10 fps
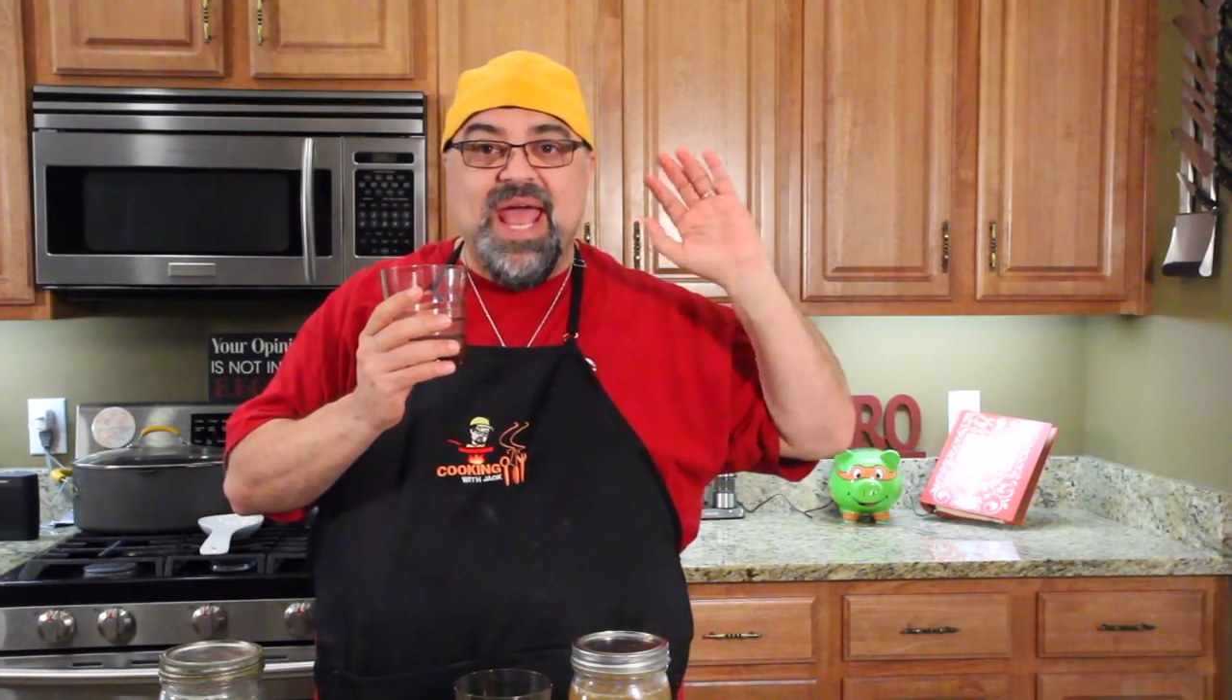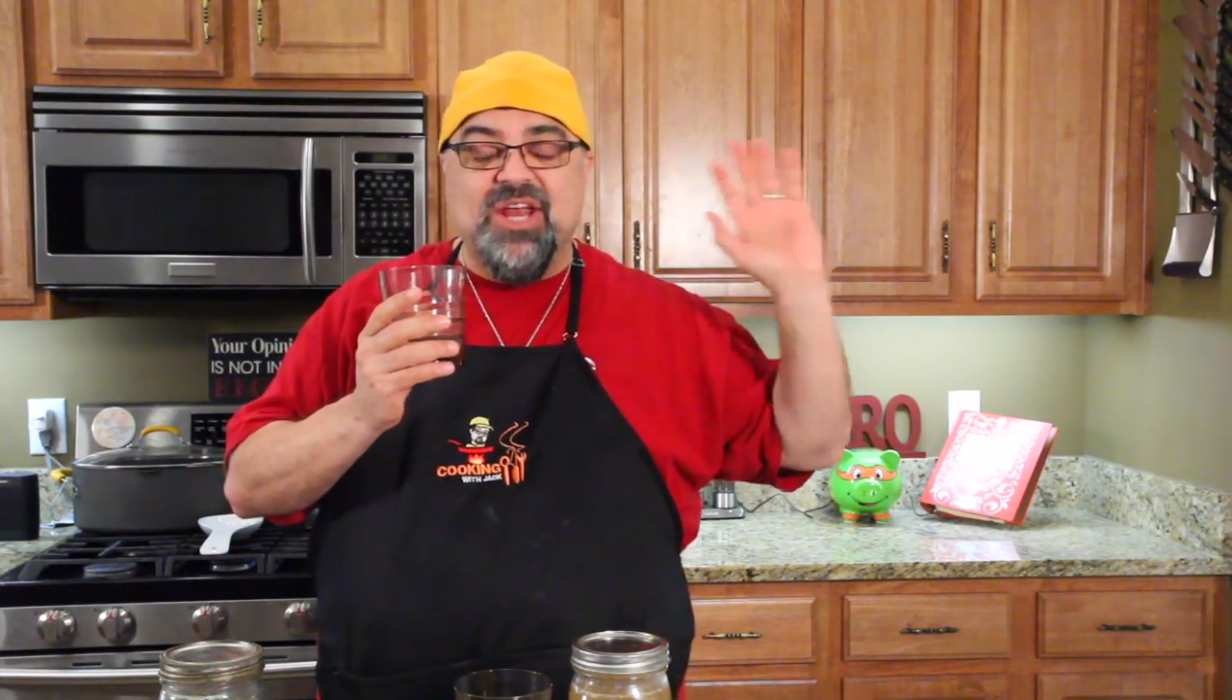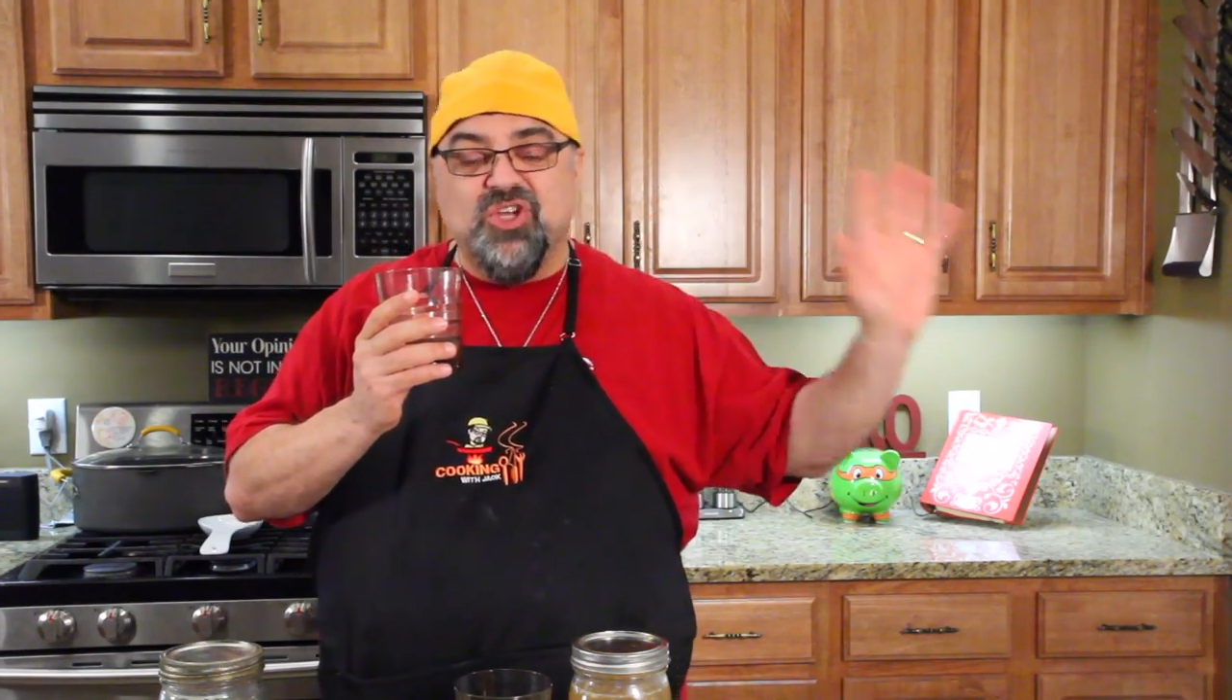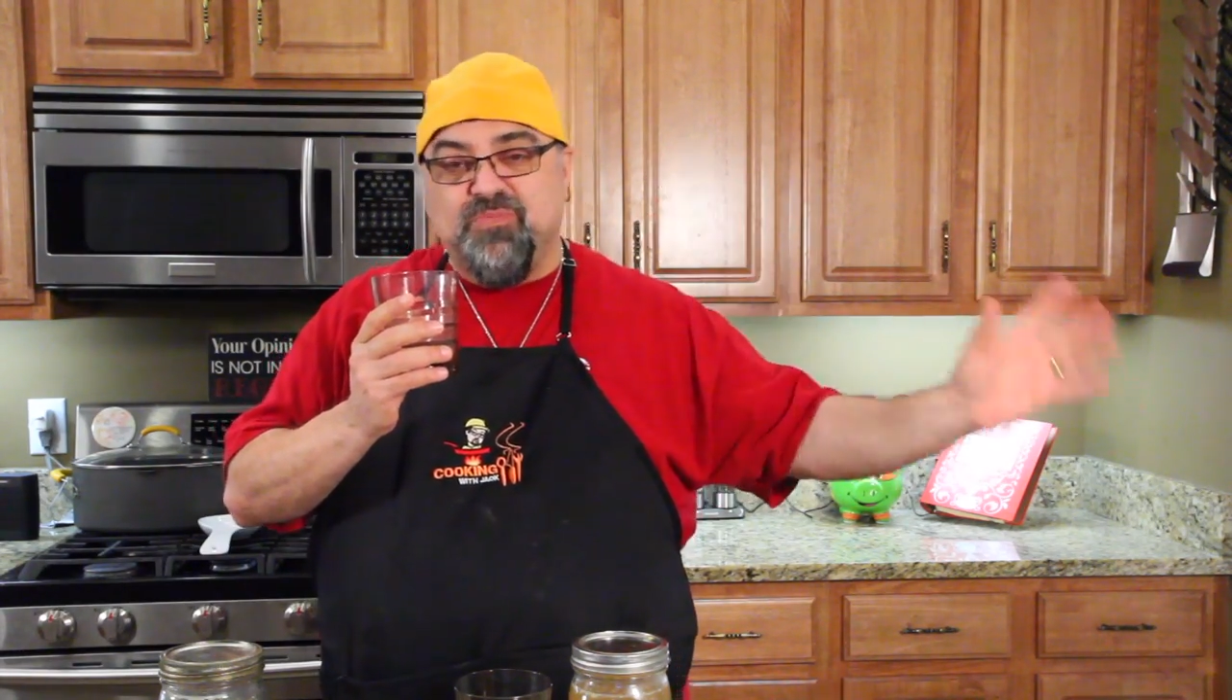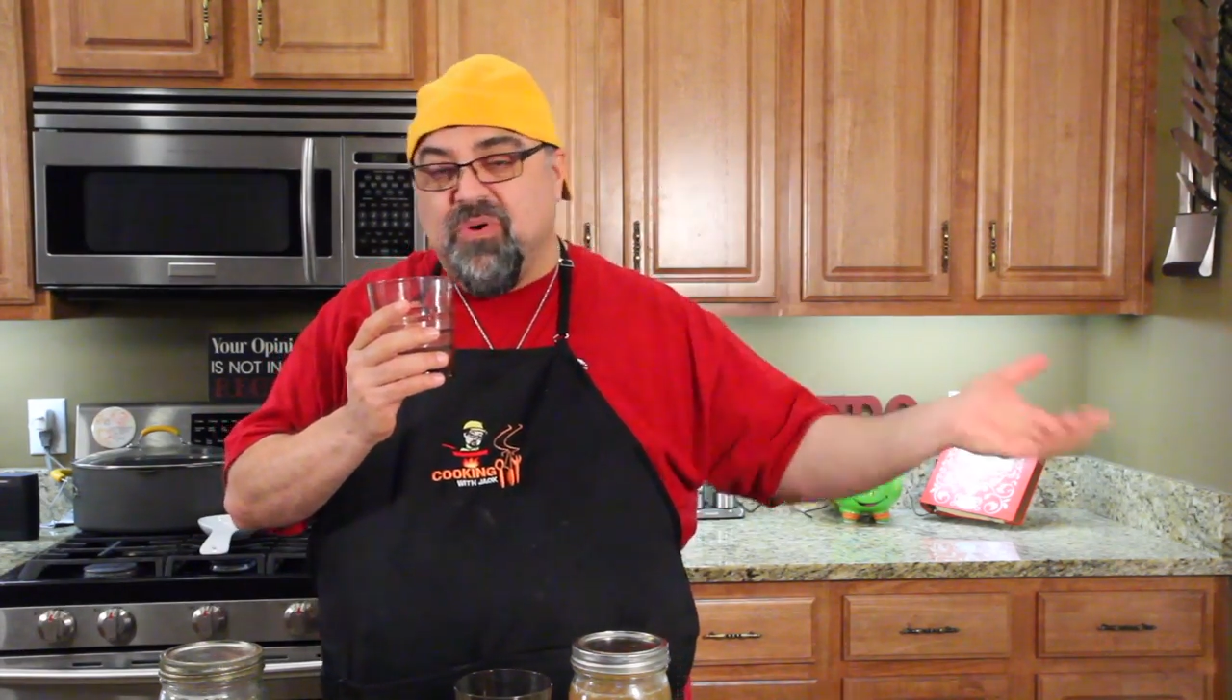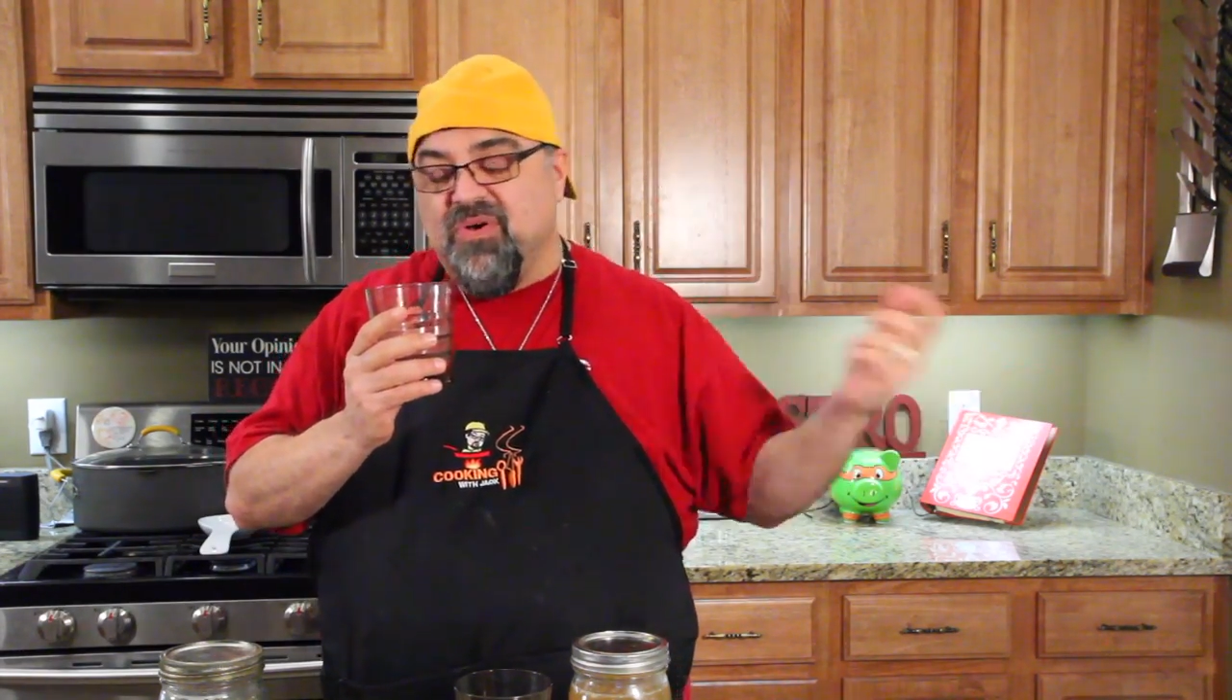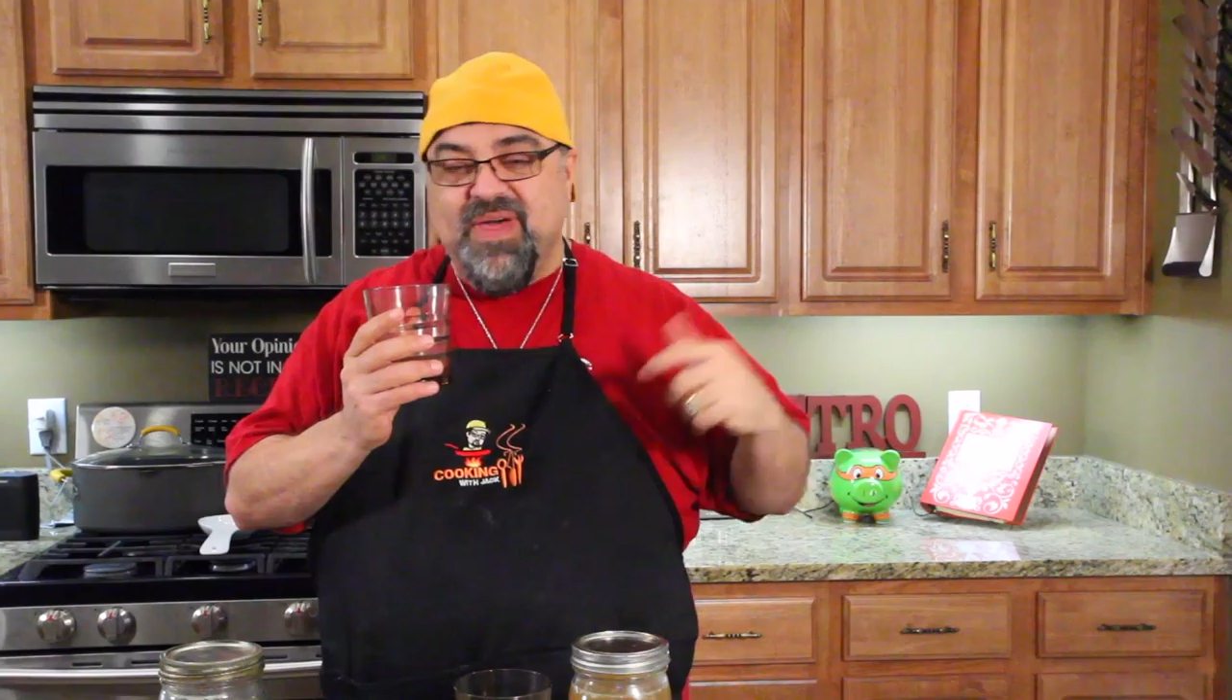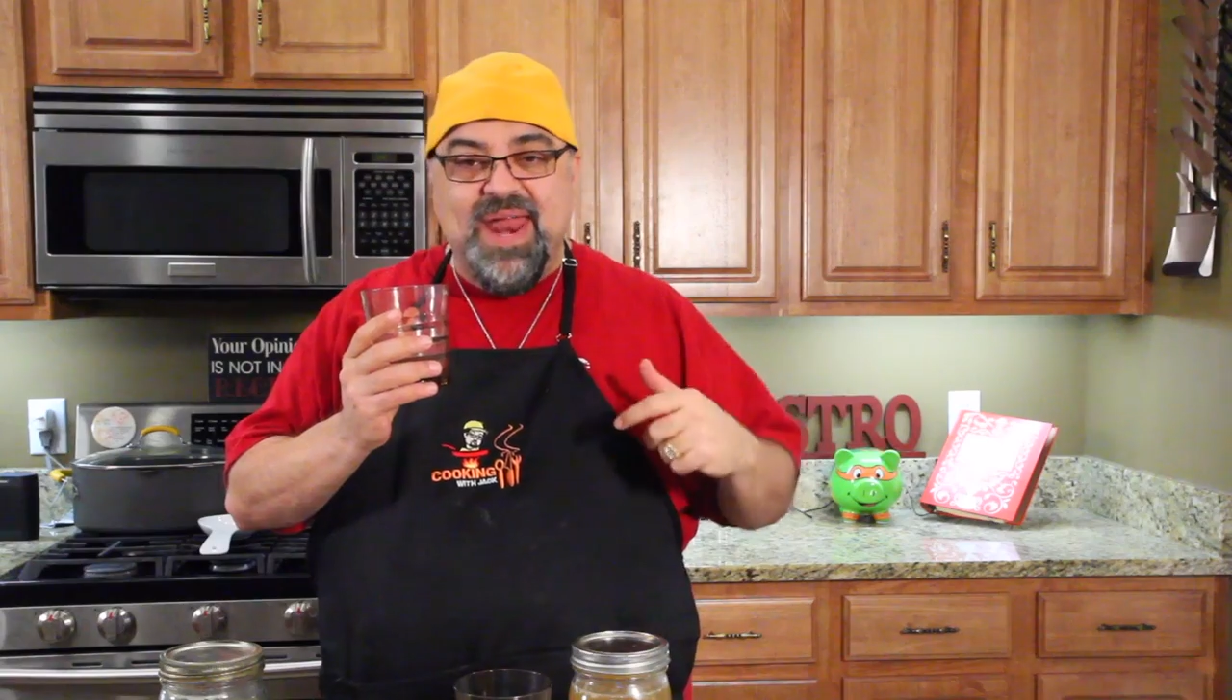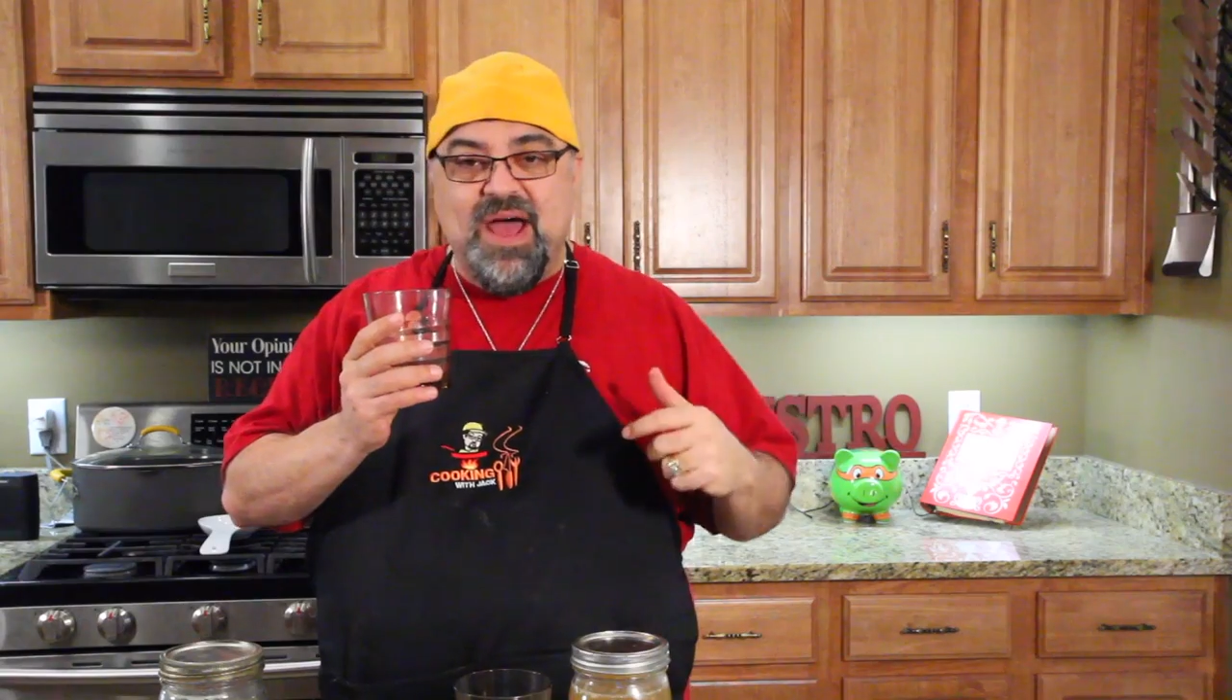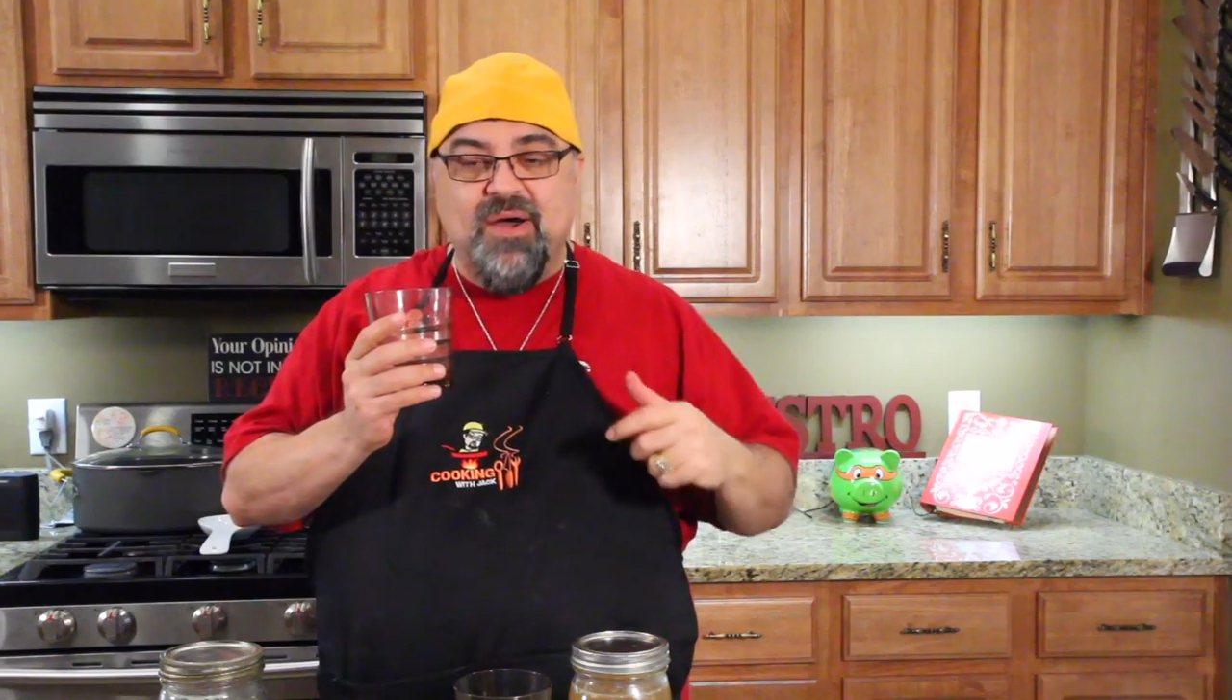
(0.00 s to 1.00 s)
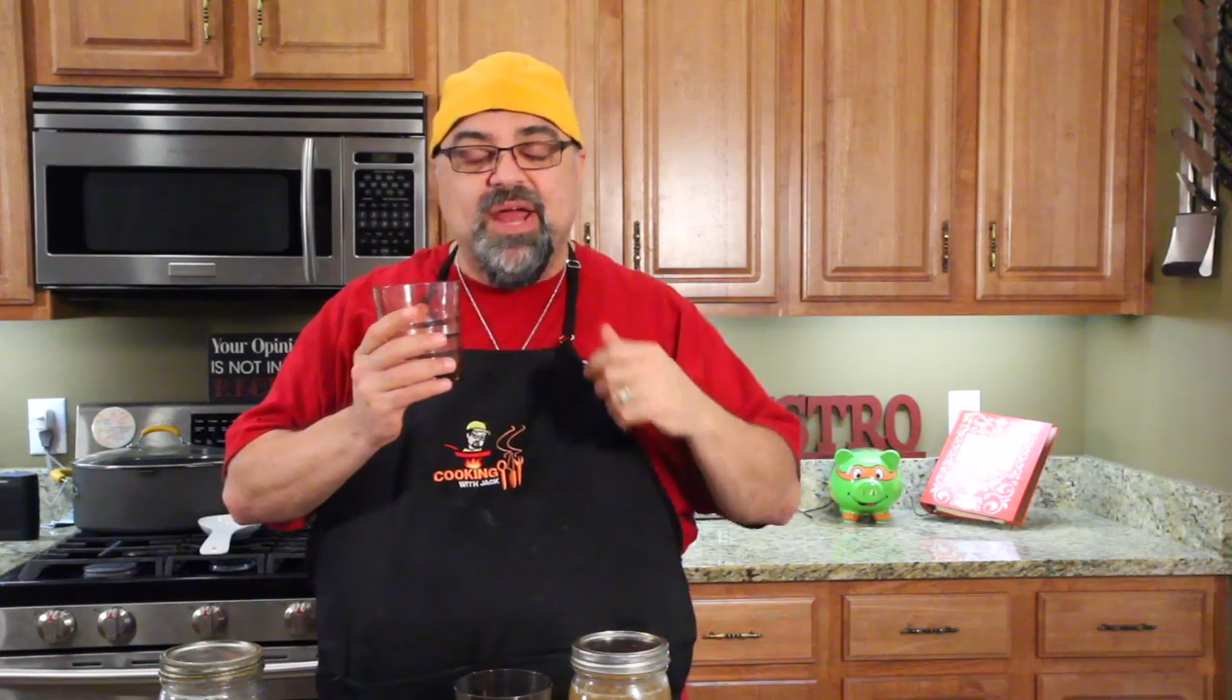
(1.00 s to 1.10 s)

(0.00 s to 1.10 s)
and just pull that out